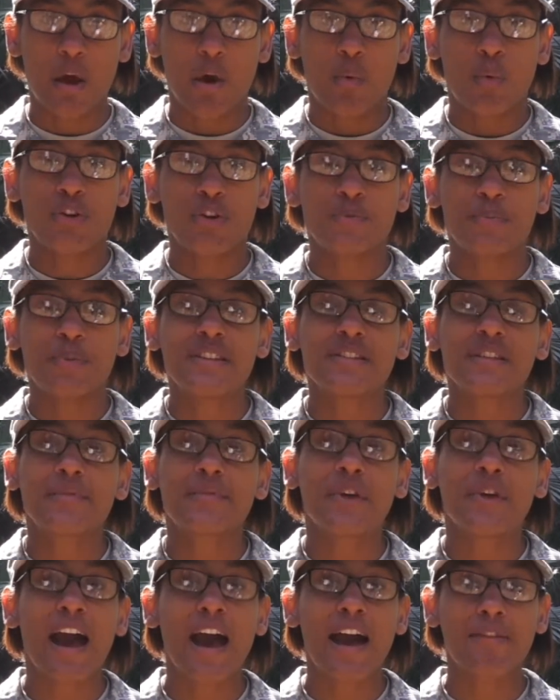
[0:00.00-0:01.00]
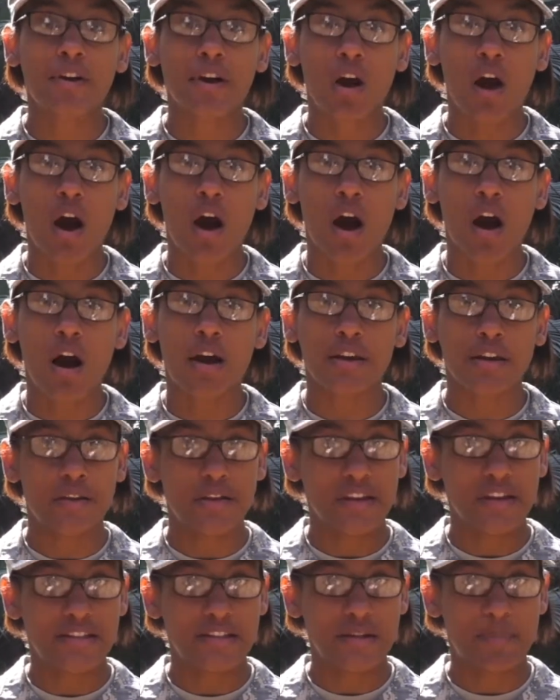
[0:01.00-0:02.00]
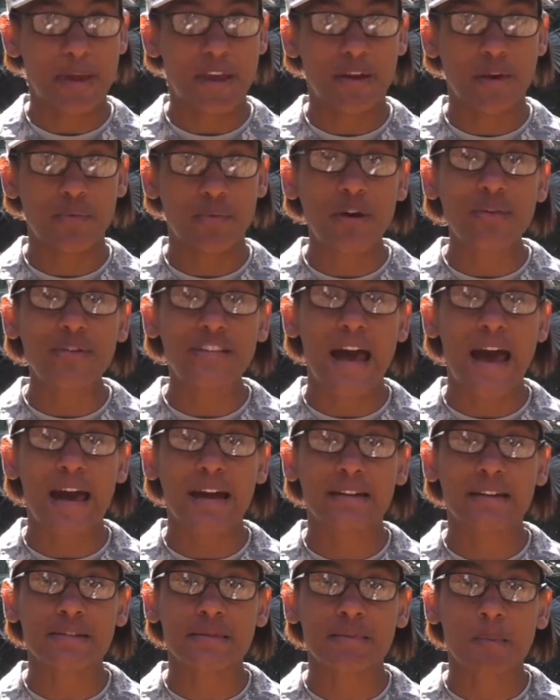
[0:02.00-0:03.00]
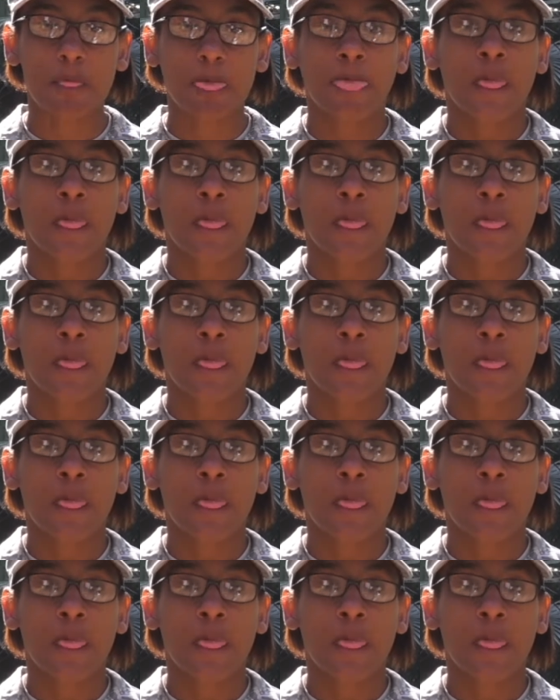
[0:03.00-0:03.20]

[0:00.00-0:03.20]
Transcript: which means if you have a car, you need to pay your road tax.